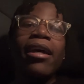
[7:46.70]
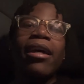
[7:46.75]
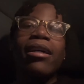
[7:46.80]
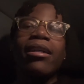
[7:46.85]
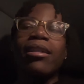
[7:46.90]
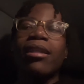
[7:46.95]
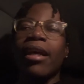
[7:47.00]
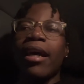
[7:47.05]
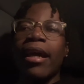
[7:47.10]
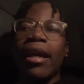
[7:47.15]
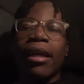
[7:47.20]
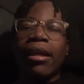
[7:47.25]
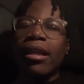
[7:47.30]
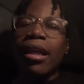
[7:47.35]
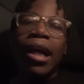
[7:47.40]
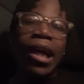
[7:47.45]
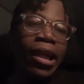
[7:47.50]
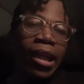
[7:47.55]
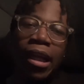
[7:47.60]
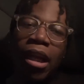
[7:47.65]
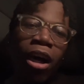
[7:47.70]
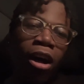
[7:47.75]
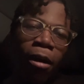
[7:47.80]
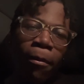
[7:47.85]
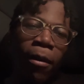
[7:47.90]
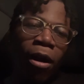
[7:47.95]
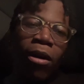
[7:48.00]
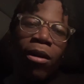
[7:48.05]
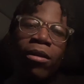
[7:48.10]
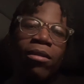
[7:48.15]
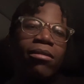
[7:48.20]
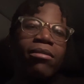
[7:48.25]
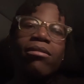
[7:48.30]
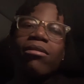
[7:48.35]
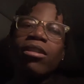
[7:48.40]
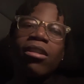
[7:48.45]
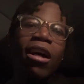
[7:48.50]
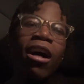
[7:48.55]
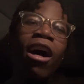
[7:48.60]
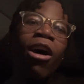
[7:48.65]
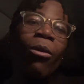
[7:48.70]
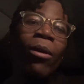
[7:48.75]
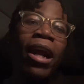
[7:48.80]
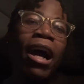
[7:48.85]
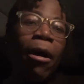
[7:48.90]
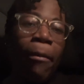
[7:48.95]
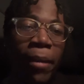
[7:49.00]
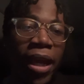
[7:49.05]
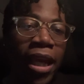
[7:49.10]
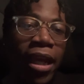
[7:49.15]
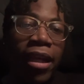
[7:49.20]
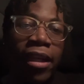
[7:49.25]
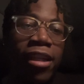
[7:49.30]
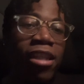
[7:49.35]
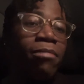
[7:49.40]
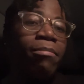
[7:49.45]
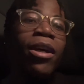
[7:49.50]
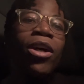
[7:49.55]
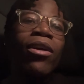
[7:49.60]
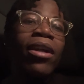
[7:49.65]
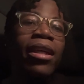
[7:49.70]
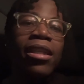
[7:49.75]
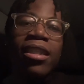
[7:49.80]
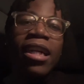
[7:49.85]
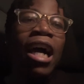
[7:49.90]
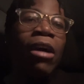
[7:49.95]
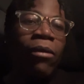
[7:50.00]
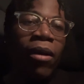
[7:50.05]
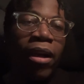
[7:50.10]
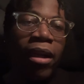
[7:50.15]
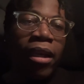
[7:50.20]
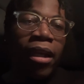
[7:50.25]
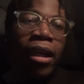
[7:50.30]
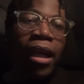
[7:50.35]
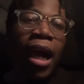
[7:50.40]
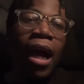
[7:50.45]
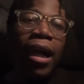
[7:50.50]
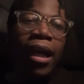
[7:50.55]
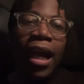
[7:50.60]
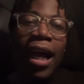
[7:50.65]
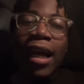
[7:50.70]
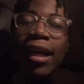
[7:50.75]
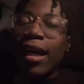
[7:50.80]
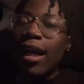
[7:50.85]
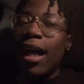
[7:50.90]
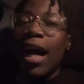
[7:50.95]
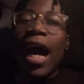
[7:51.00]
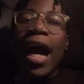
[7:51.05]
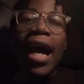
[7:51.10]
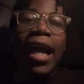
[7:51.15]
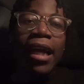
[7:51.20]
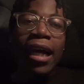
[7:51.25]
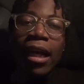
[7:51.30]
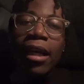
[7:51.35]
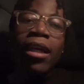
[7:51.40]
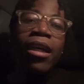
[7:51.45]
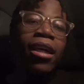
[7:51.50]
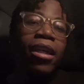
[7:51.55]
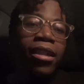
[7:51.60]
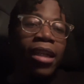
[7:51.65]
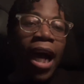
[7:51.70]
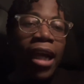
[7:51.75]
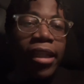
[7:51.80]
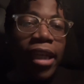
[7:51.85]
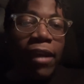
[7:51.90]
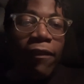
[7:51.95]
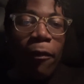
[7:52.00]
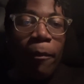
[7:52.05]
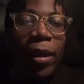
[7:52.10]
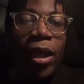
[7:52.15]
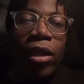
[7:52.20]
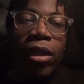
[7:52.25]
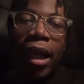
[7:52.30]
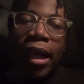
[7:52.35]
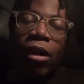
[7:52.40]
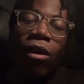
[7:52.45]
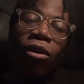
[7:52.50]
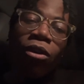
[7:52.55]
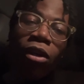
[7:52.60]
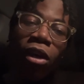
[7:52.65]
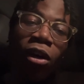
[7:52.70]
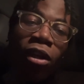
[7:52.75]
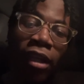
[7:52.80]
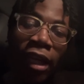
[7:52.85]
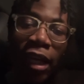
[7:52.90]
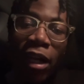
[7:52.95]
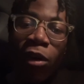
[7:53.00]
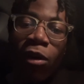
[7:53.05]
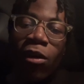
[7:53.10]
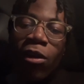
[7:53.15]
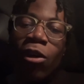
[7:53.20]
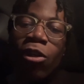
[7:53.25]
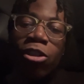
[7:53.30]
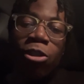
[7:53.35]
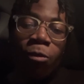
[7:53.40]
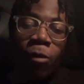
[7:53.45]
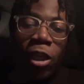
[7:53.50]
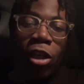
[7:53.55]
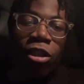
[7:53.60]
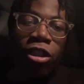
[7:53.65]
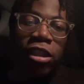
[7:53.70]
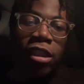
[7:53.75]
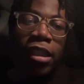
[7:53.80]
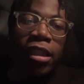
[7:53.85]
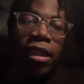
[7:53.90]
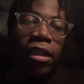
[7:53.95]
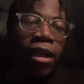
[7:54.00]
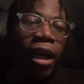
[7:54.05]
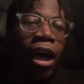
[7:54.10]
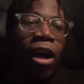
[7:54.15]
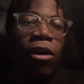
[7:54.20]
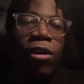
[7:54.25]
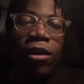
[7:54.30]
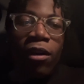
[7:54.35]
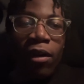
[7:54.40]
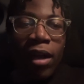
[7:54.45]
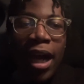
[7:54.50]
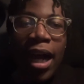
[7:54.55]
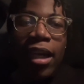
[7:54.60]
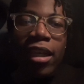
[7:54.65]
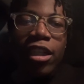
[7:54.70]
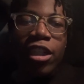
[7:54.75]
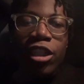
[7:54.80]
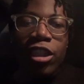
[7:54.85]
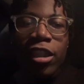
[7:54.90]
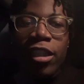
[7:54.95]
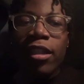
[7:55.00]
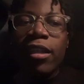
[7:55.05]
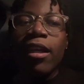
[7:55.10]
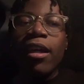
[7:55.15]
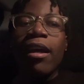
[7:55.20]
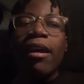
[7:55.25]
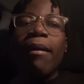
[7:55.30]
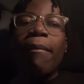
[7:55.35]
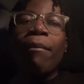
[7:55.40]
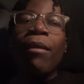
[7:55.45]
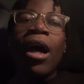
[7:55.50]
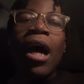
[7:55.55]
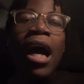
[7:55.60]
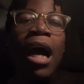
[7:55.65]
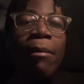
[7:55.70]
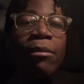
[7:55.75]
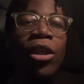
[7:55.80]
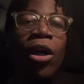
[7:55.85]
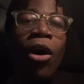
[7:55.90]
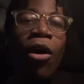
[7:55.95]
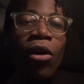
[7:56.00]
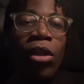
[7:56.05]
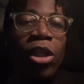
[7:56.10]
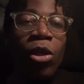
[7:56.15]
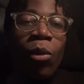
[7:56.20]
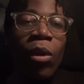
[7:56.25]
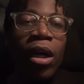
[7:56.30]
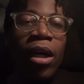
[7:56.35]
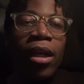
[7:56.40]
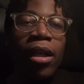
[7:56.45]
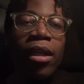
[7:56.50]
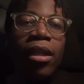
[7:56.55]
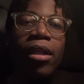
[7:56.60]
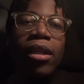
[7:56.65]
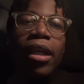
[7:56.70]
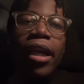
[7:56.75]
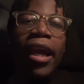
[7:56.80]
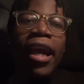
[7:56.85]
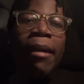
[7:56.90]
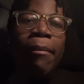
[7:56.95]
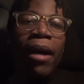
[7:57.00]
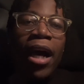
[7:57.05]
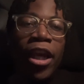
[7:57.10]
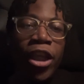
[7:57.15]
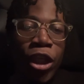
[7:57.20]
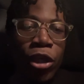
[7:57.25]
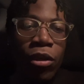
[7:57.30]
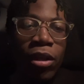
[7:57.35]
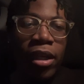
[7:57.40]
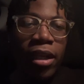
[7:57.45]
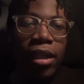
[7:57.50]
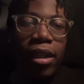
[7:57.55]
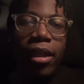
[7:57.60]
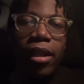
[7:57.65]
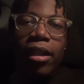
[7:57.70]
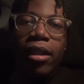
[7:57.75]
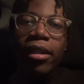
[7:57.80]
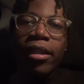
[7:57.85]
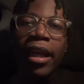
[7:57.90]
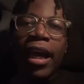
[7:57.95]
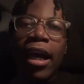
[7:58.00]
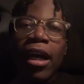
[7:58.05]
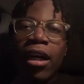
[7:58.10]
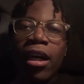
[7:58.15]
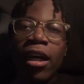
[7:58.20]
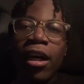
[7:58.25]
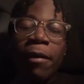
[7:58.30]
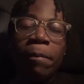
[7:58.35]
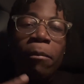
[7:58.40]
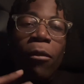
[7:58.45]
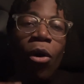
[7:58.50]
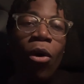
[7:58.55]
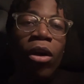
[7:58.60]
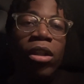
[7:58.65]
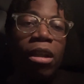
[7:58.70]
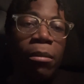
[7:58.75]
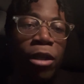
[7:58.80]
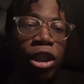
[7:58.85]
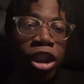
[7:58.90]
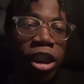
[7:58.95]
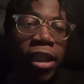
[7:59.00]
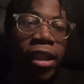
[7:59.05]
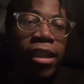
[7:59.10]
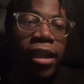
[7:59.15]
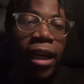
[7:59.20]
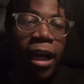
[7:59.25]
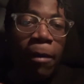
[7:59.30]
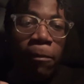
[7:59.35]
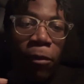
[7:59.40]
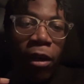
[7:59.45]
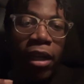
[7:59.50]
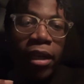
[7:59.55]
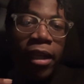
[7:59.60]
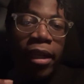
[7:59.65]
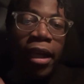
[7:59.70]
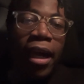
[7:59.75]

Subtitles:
Like, nah, bro. No, without me, this building is not running. I got not to even be like on some real shit, not on no cocky shit, but I'm the only one in my unit that on the machine that I'm running,